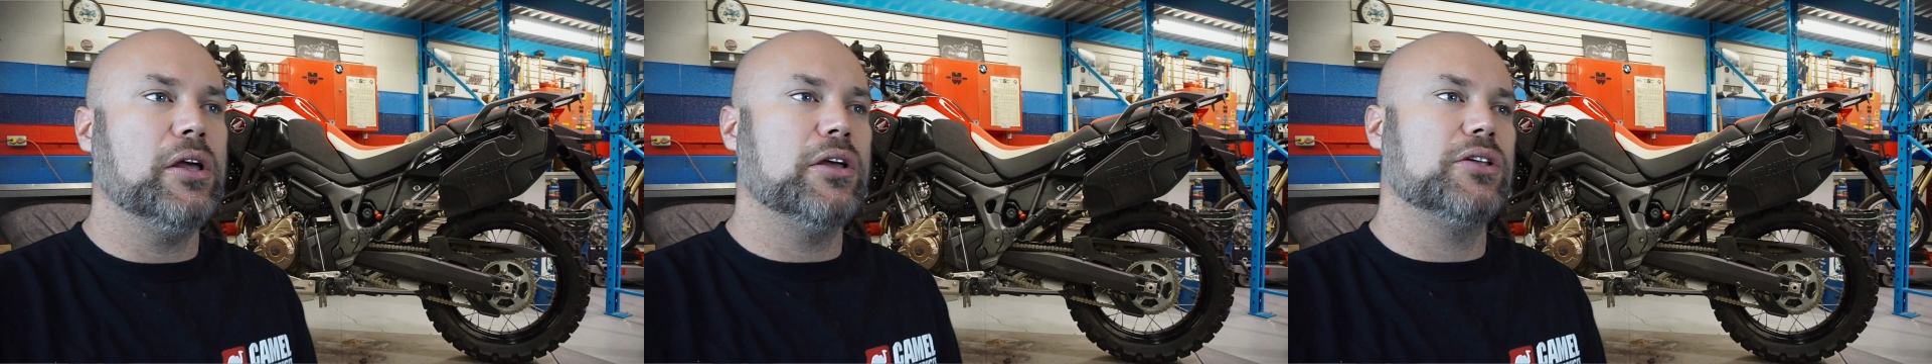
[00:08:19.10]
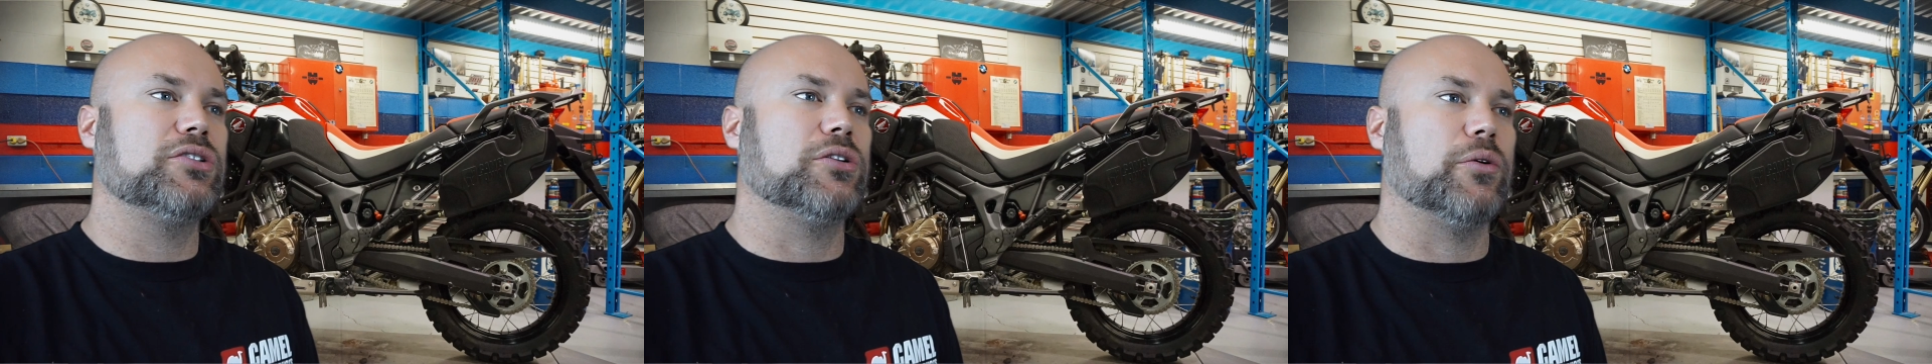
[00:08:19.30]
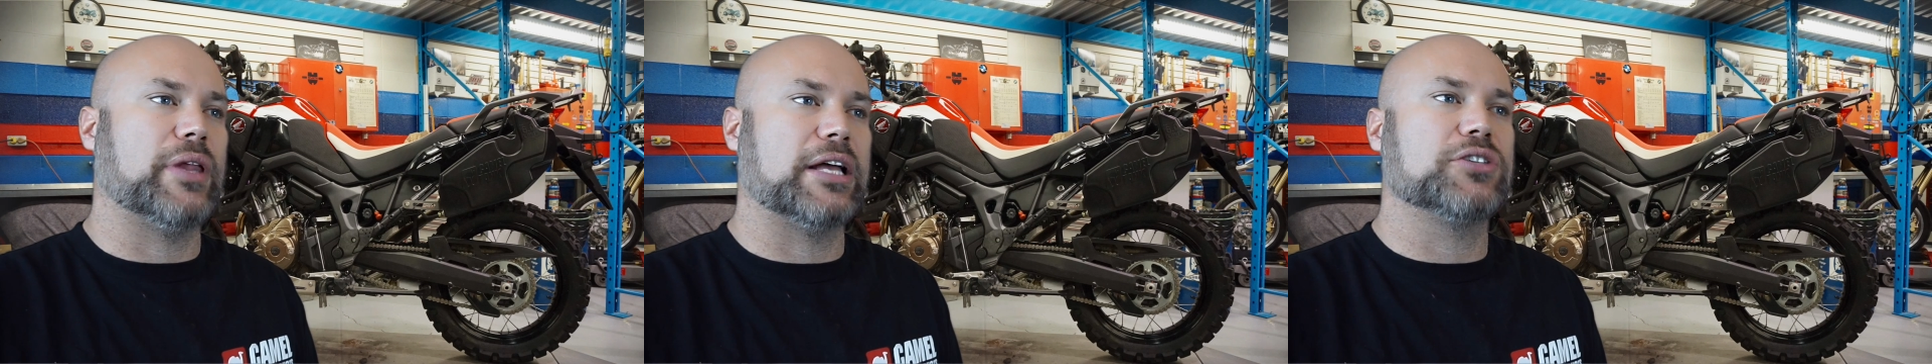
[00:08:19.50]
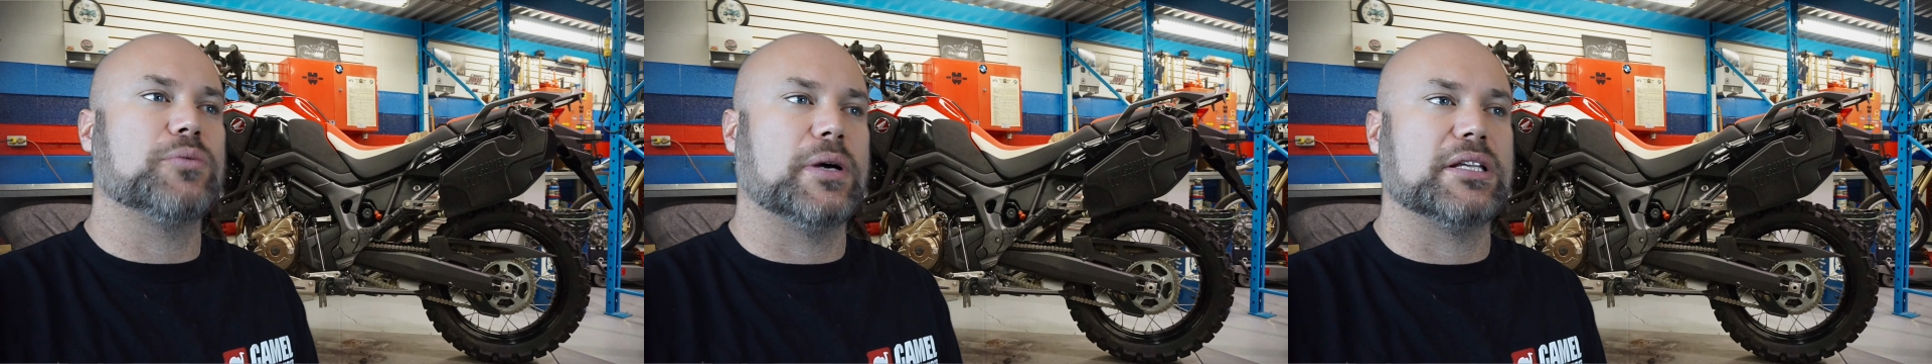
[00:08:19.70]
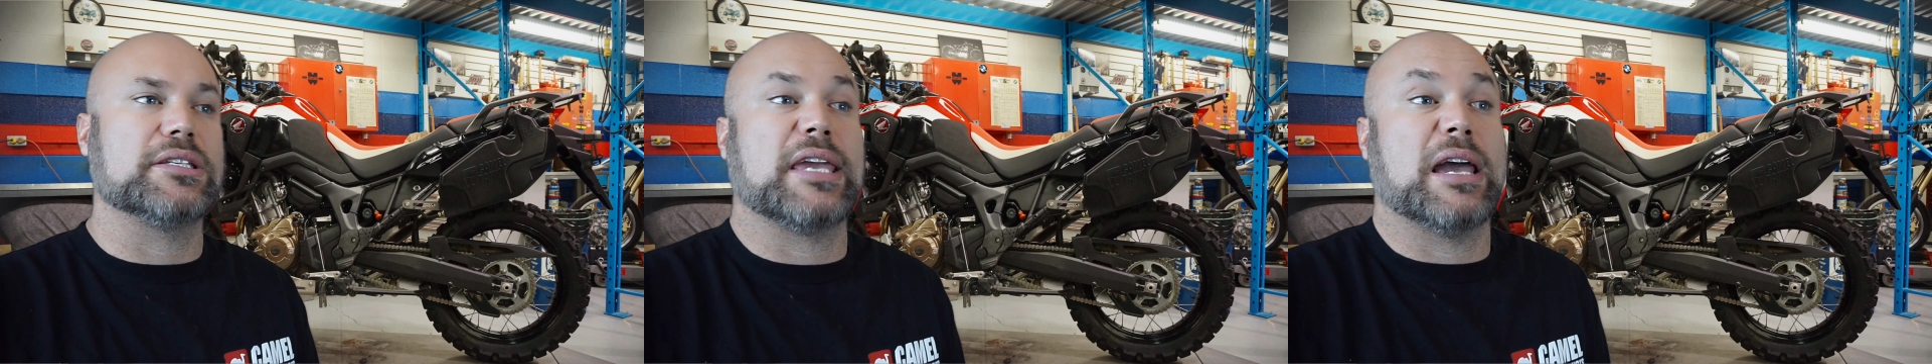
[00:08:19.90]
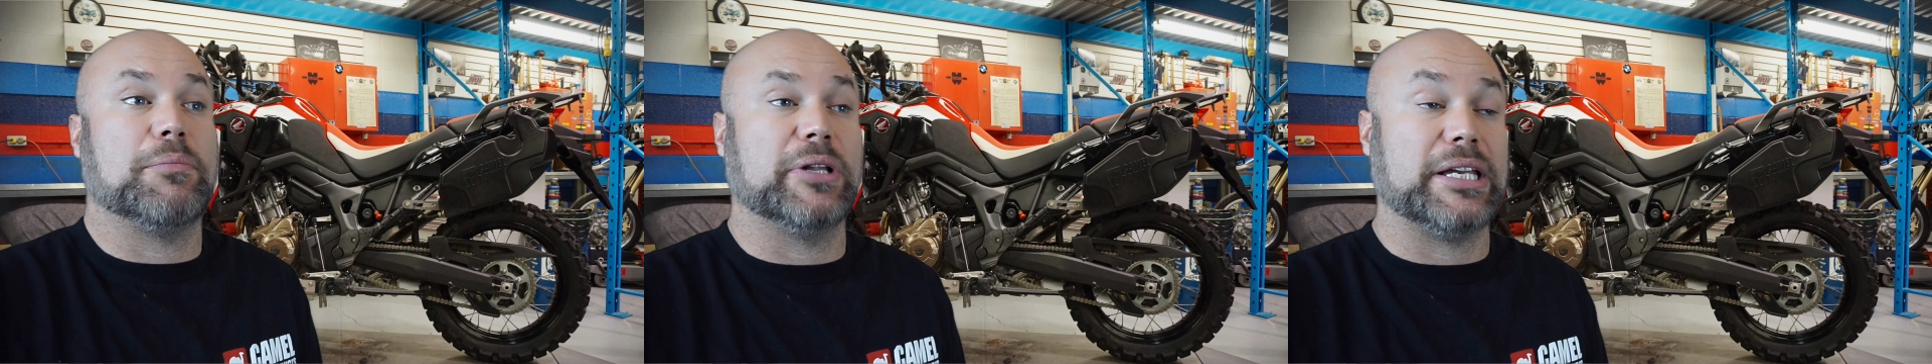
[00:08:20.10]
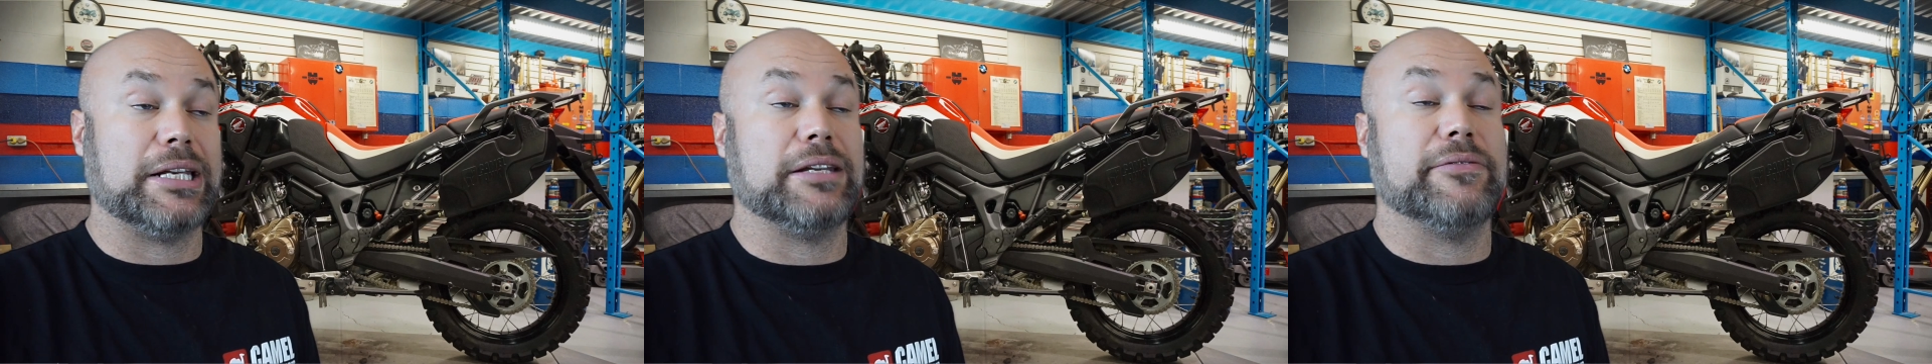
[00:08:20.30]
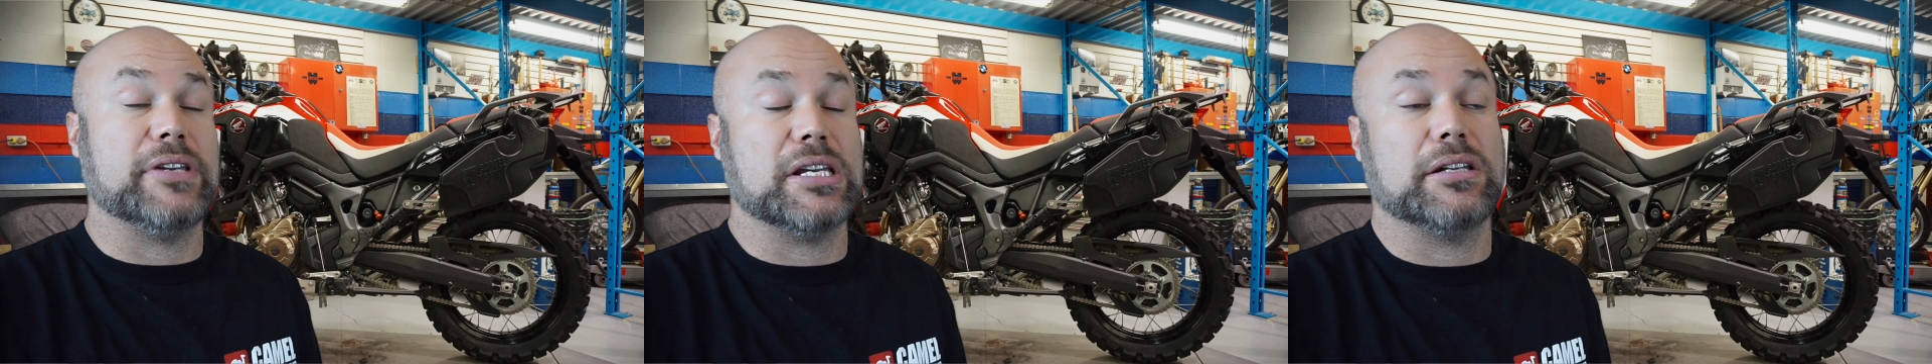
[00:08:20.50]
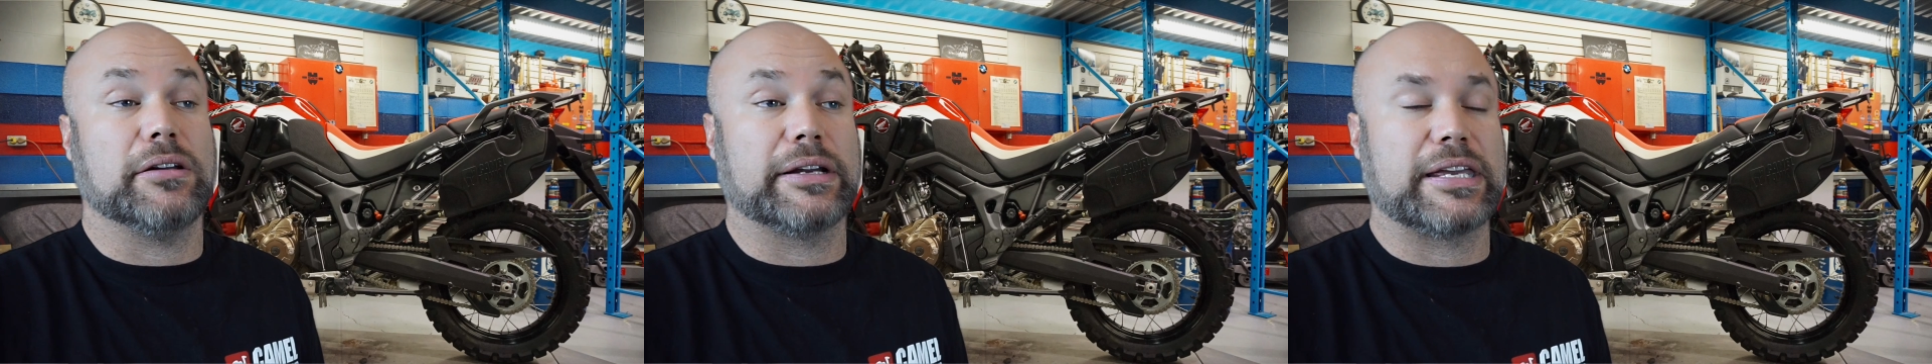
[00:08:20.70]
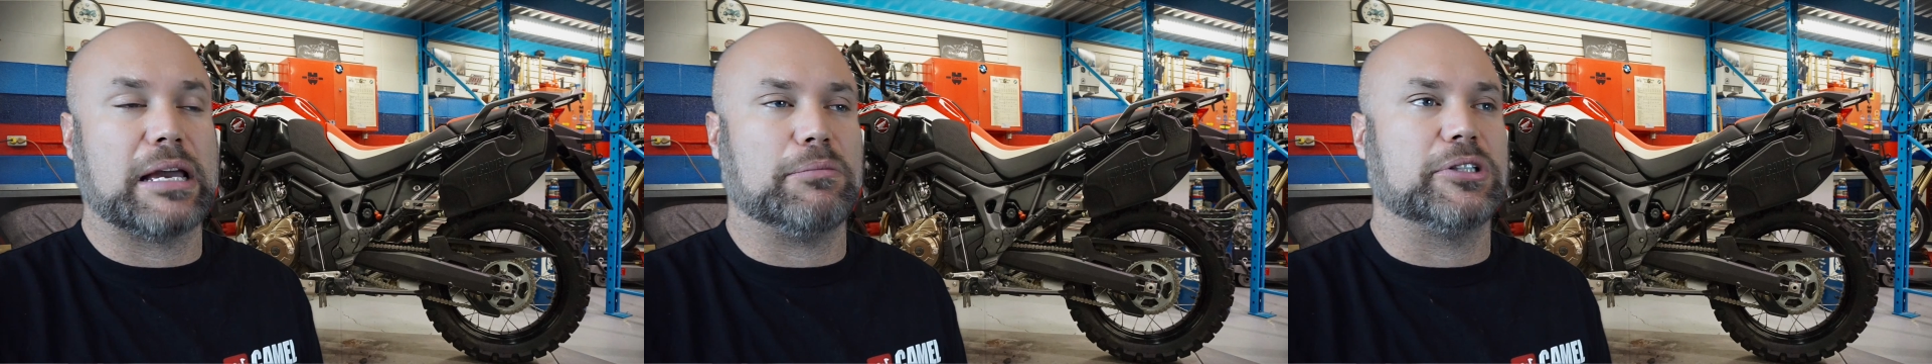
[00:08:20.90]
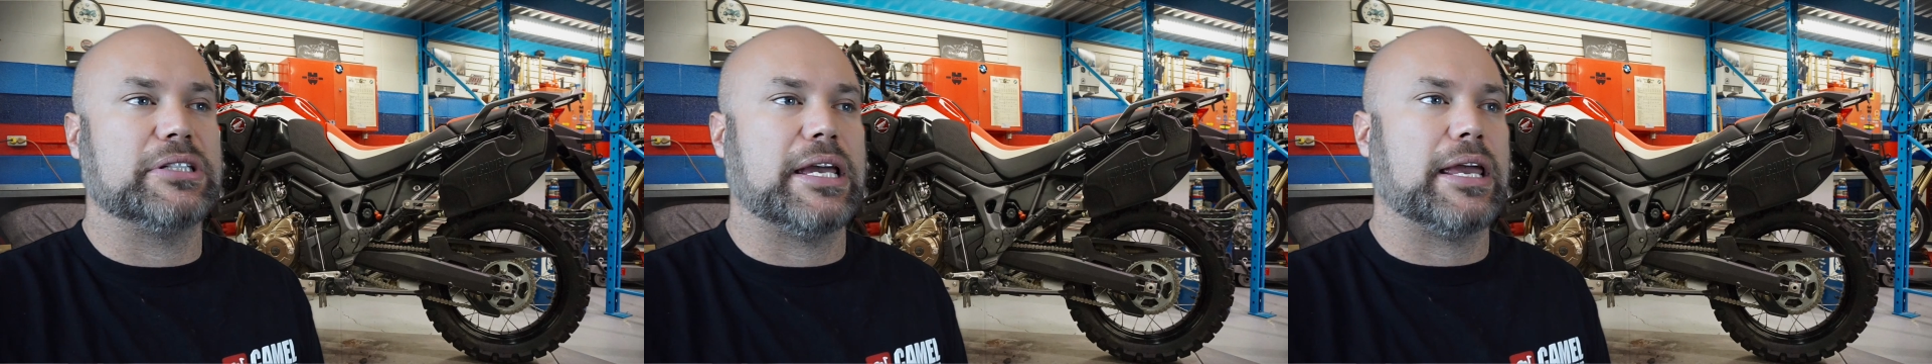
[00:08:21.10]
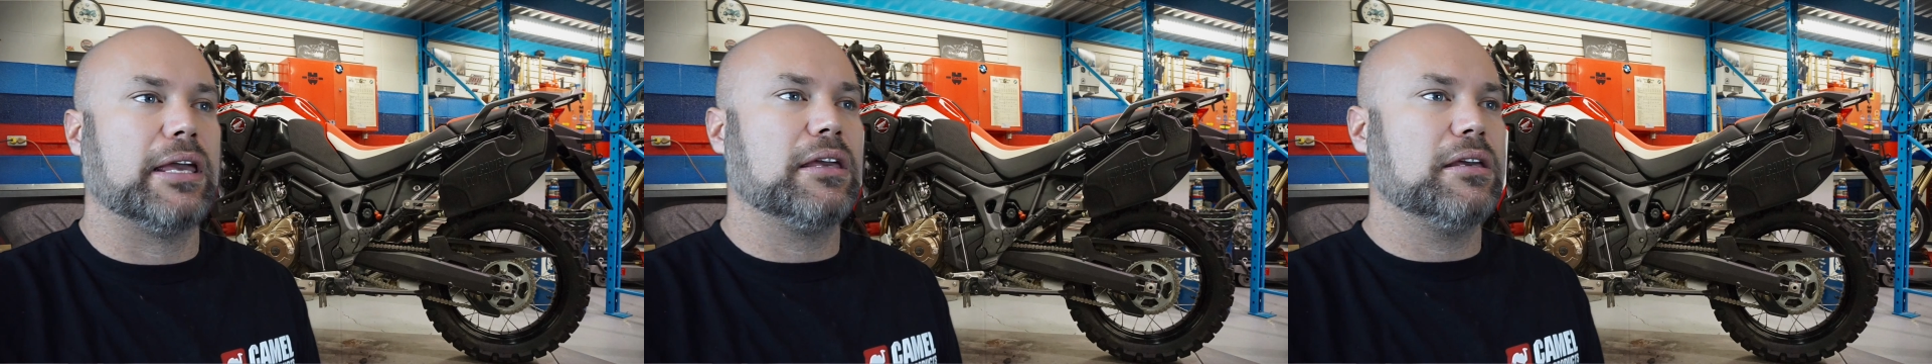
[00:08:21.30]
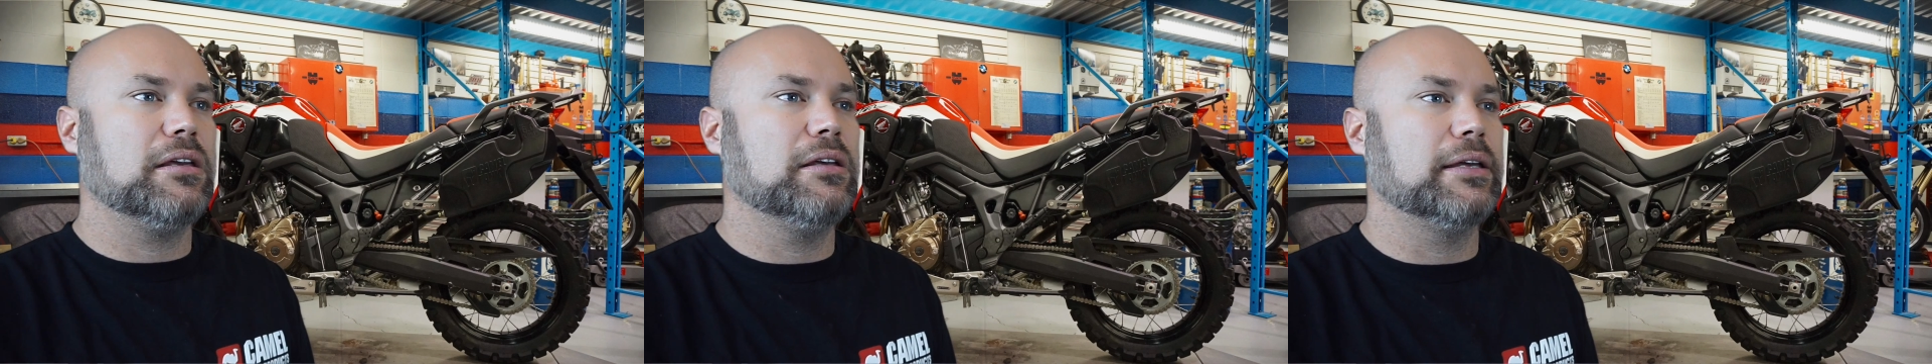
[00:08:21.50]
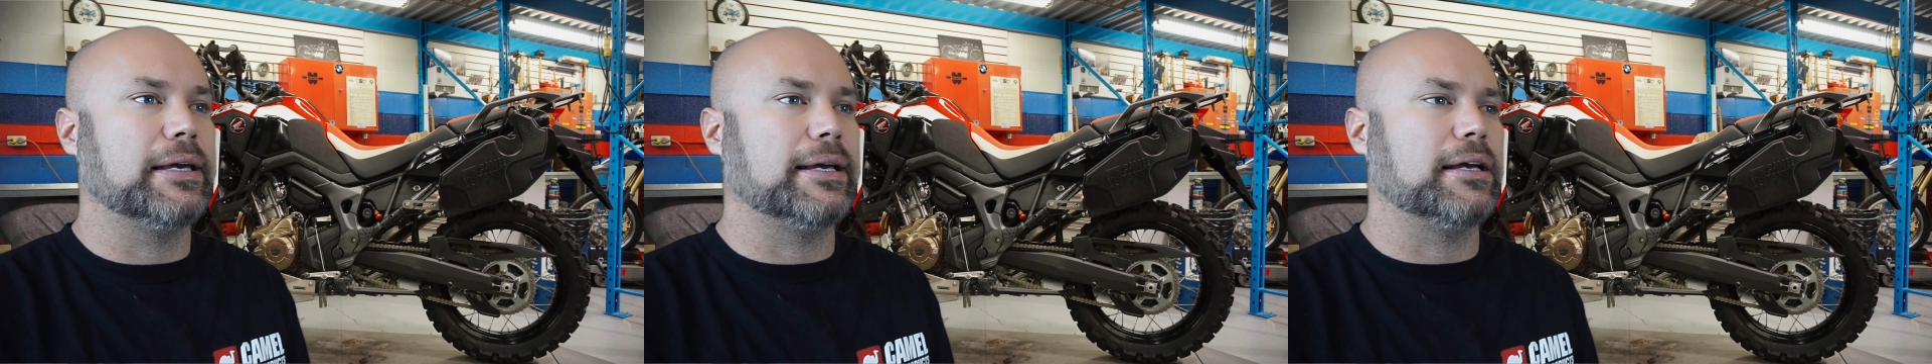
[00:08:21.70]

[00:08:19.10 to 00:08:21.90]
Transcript: so that's why it's Camel ADV and not Camel Tank.